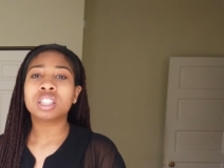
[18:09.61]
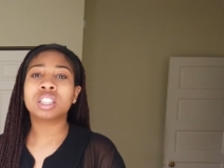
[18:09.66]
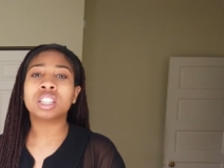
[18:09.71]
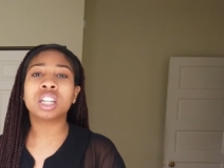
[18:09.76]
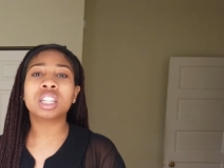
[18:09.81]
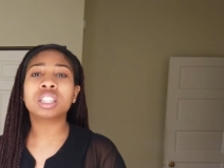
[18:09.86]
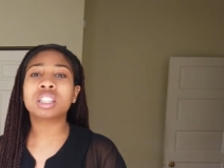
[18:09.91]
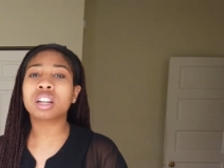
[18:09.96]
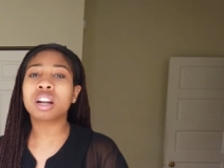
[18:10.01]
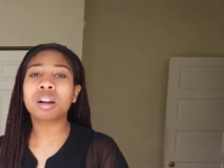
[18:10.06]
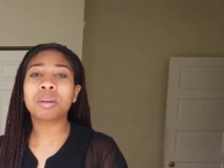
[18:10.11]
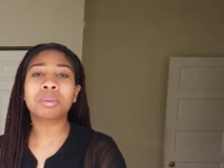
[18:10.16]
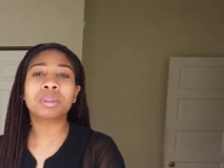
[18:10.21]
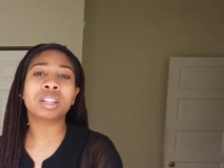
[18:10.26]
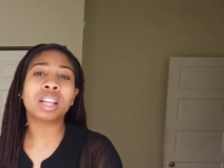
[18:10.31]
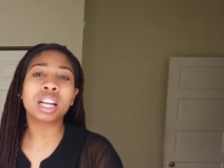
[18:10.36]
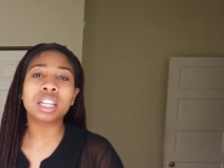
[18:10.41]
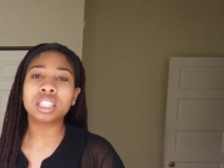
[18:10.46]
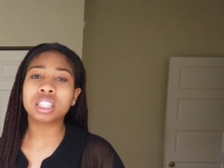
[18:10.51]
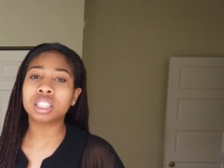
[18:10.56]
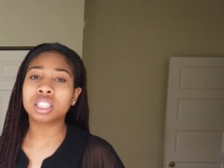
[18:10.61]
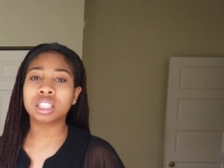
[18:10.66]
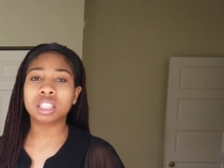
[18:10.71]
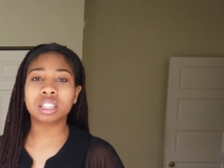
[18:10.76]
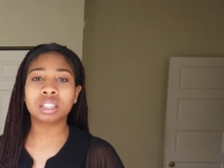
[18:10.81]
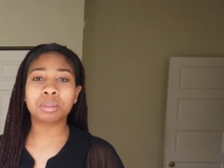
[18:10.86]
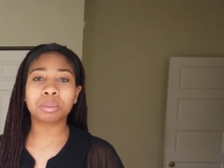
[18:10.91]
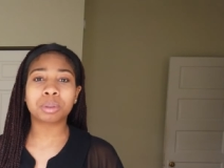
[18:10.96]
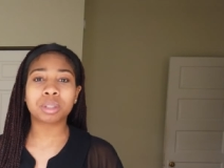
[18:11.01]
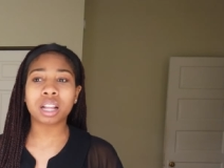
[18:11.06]
judging her
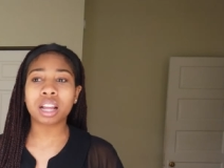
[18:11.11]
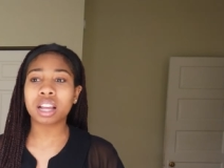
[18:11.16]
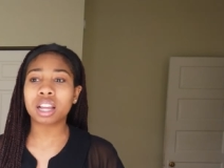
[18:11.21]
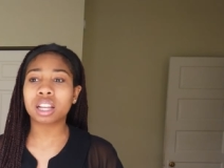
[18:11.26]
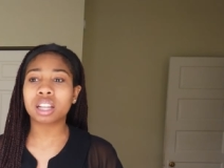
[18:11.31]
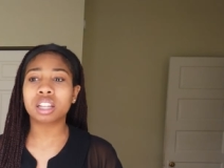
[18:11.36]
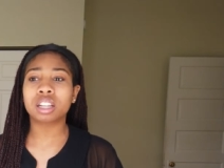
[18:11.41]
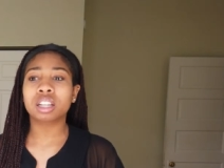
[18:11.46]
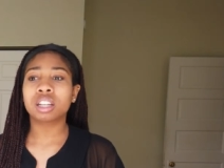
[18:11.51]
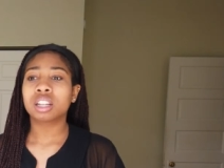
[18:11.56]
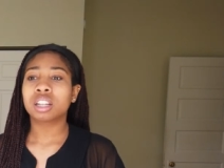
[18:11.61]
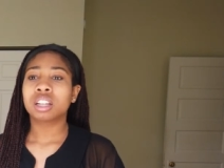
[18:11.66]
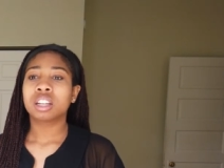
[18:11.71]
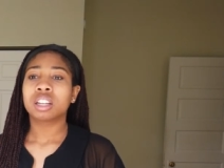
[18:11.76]
relationships. Like